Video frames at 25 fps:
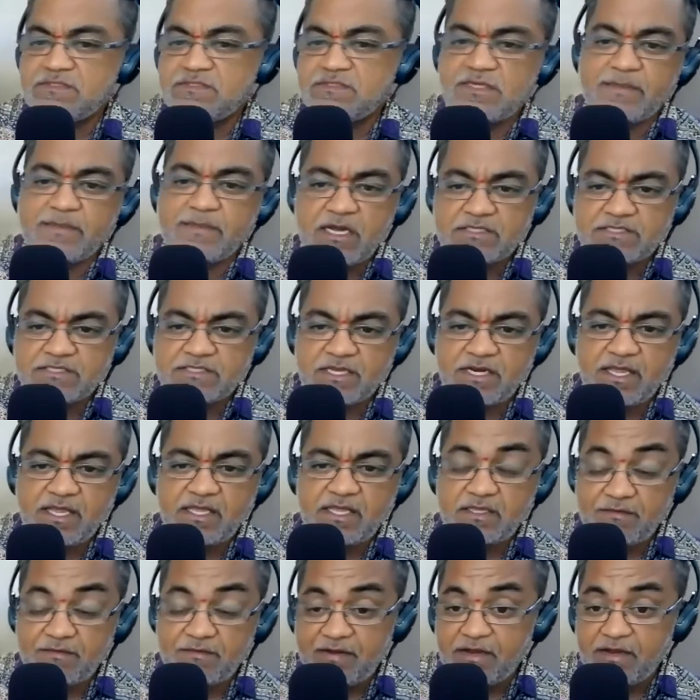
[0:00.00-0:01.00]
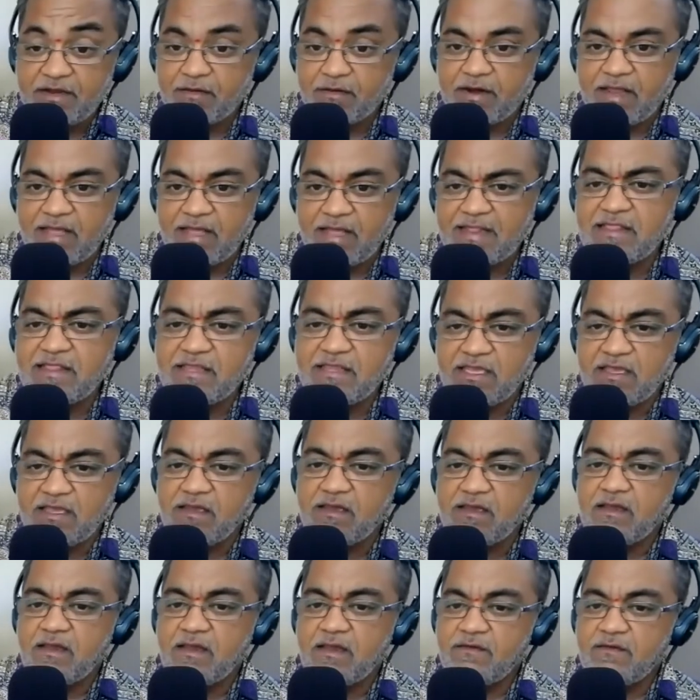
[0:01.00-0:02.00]
samacharet. When you are healthy,
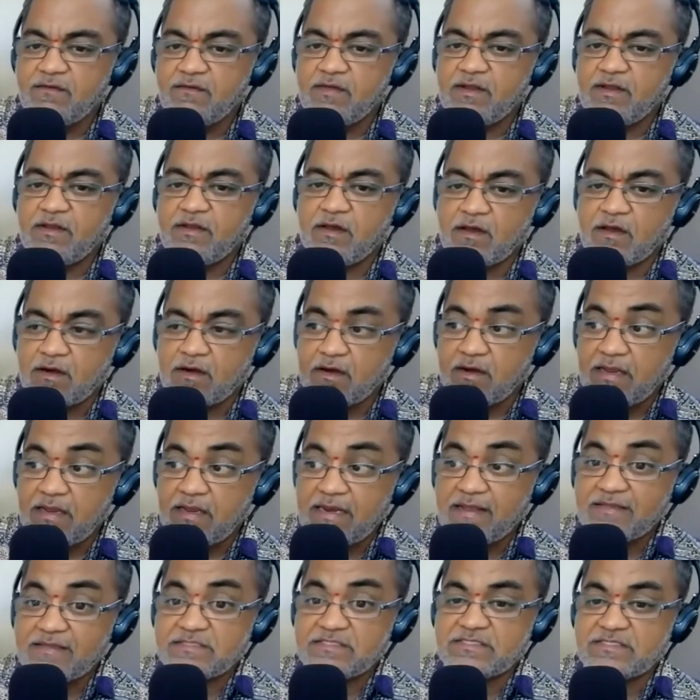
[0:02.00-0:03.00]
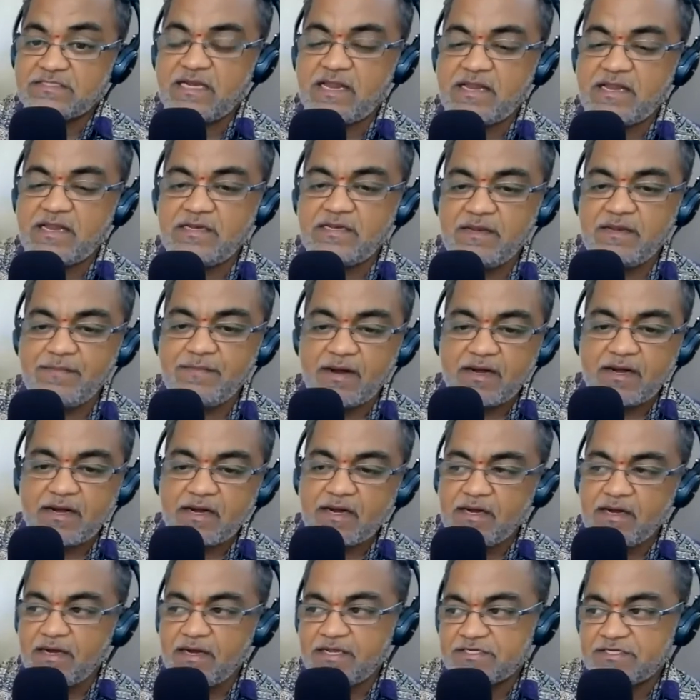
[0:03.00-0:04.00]
when you are in a slightly better
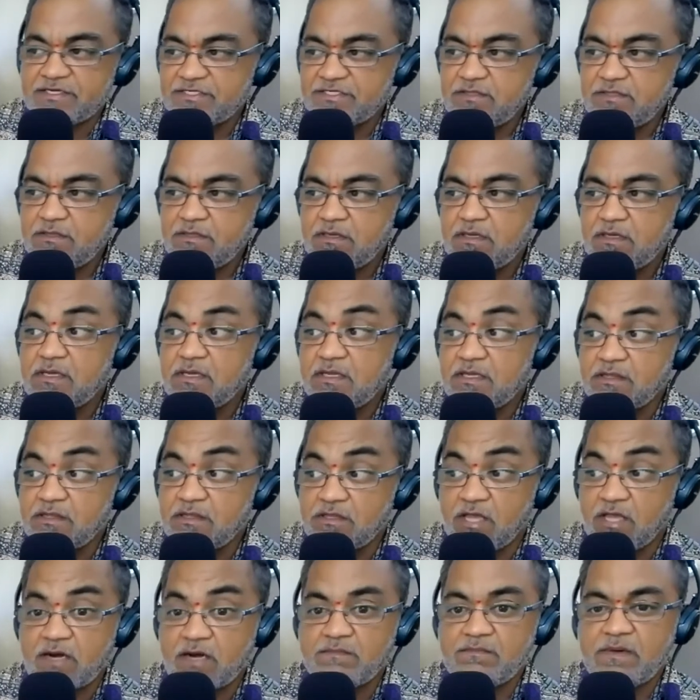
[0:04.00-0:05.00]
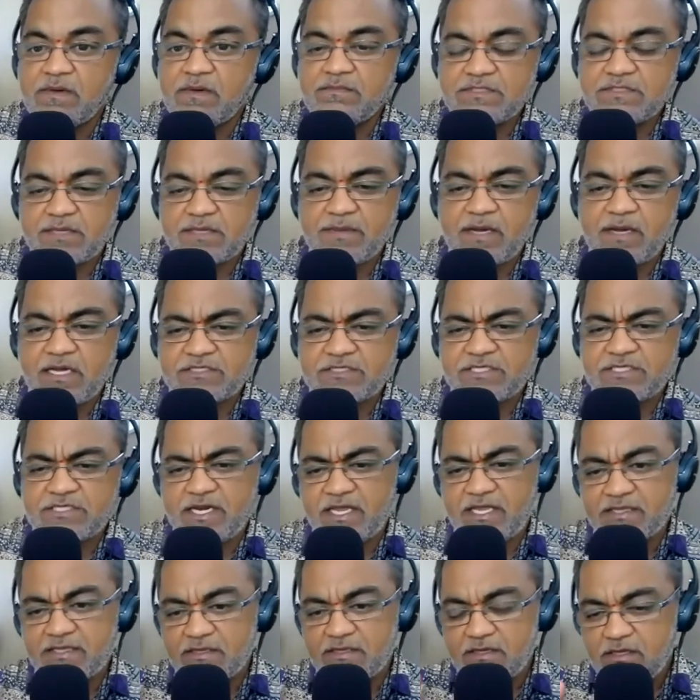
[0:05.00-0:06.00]
condition, dharmam
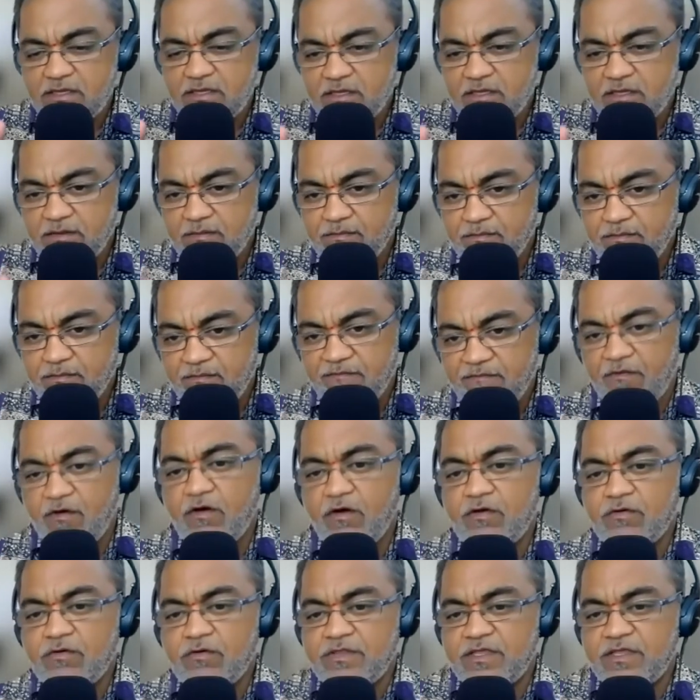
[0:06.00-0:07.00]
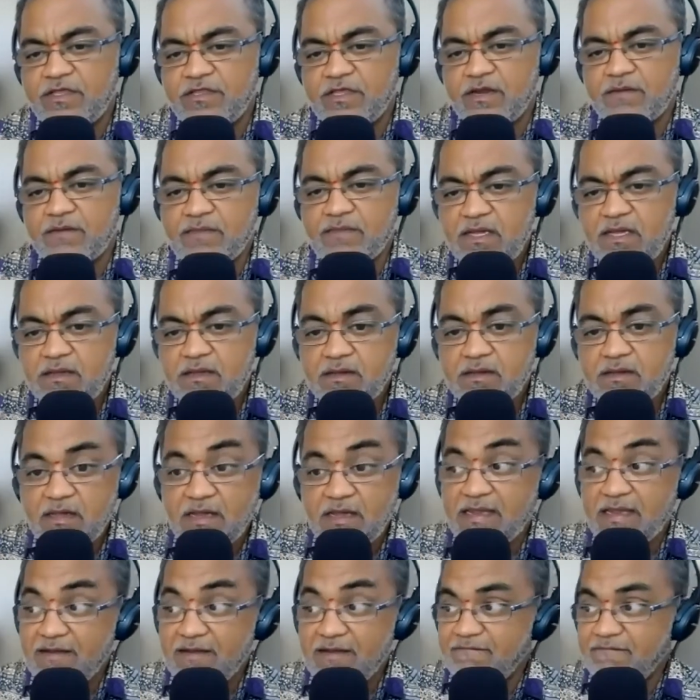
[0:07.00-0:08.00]
samacharet. Follow the dharma
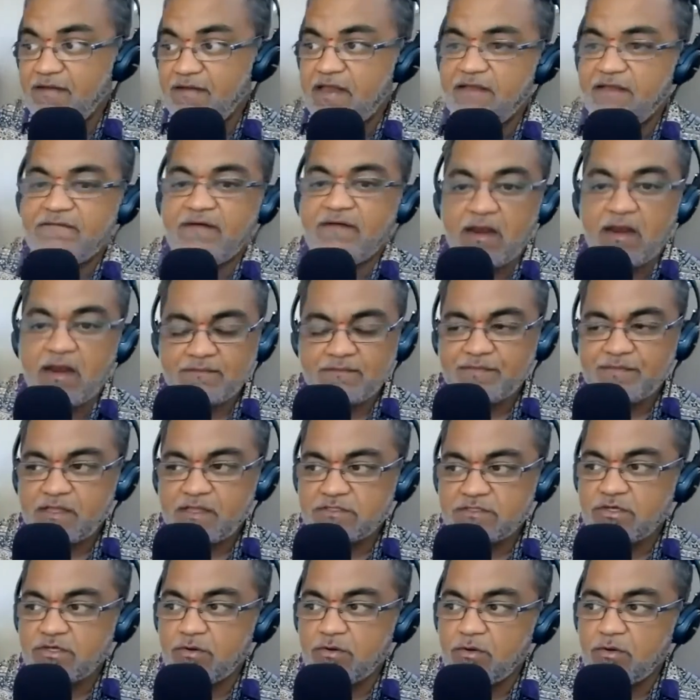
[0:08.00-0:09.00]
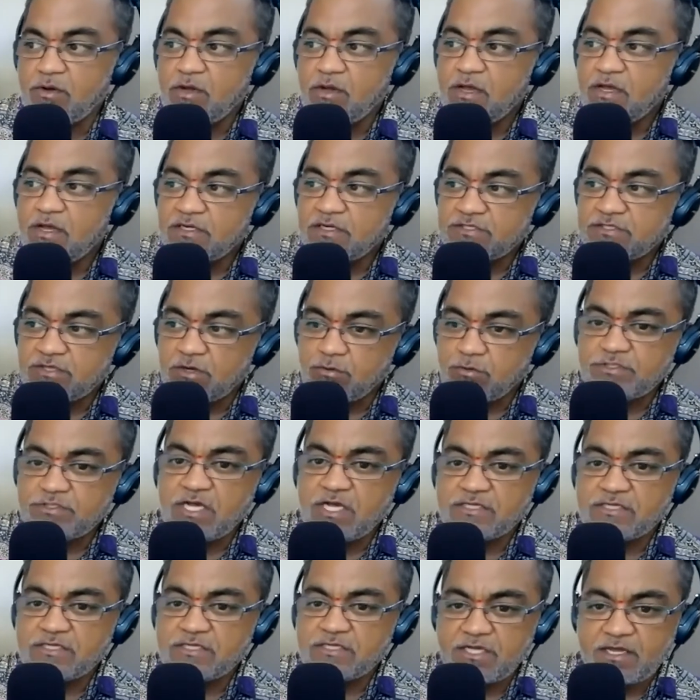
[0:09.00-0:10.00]
very well. So,
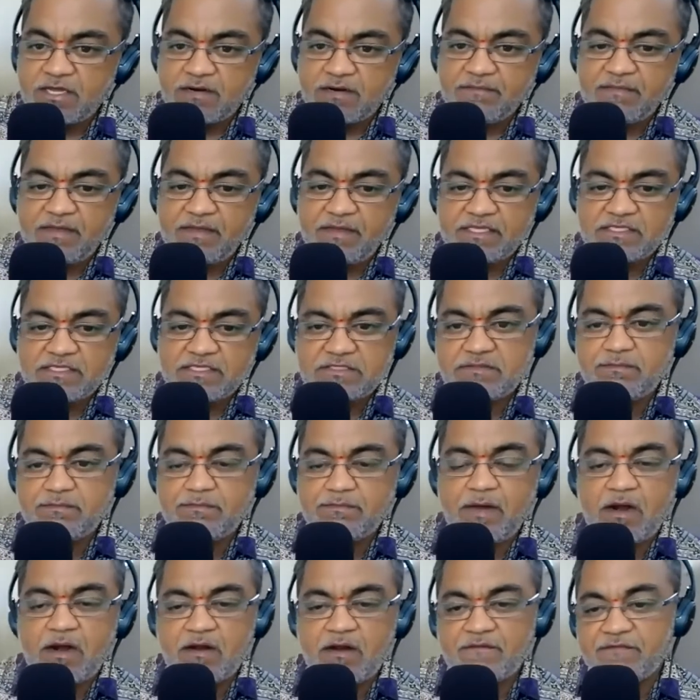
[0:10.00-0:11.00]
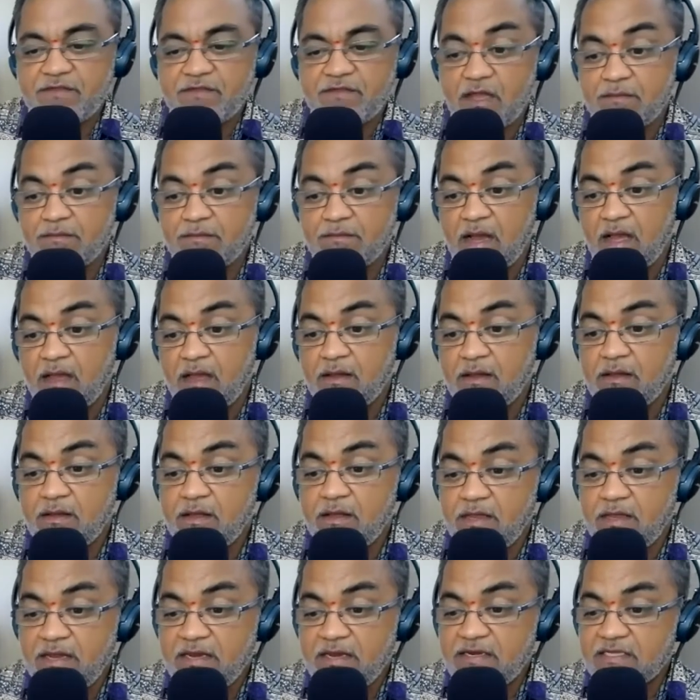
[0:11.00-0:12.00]
shauchacharam is part of dharma.
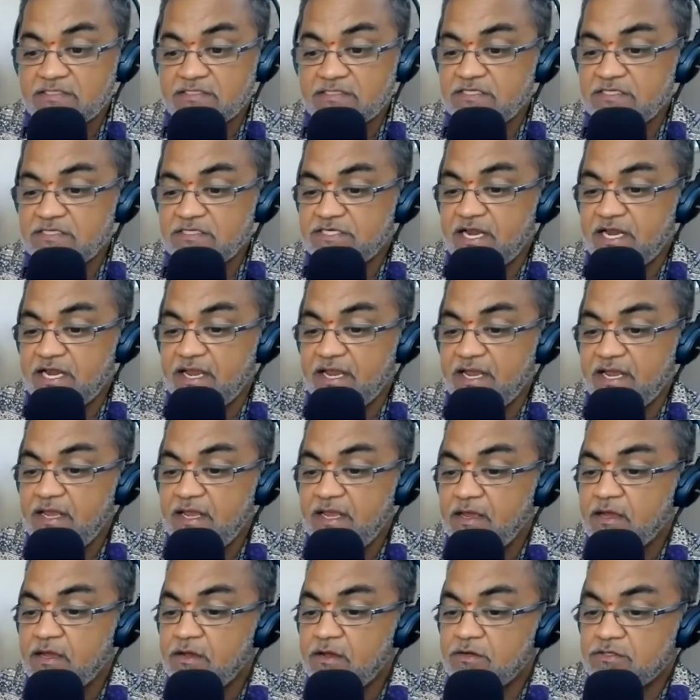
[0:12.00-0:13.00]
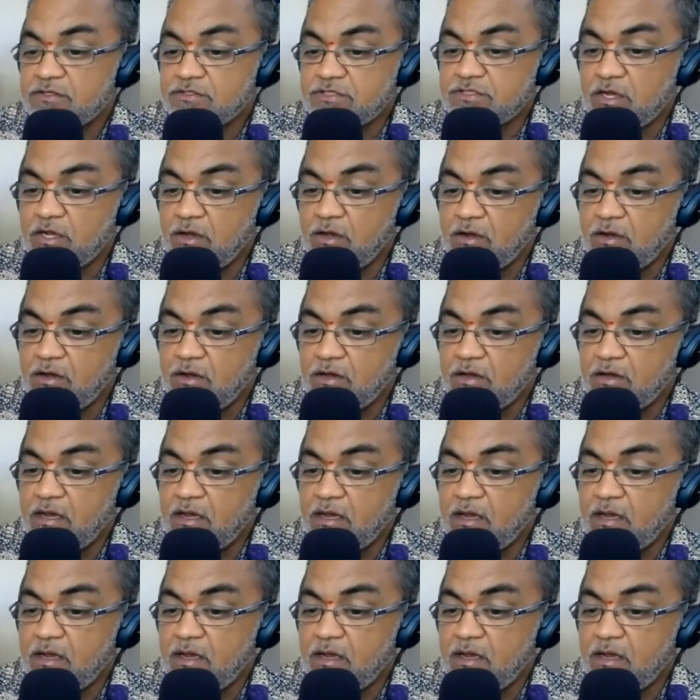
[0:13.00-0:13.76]
It doesn't say shauchacharam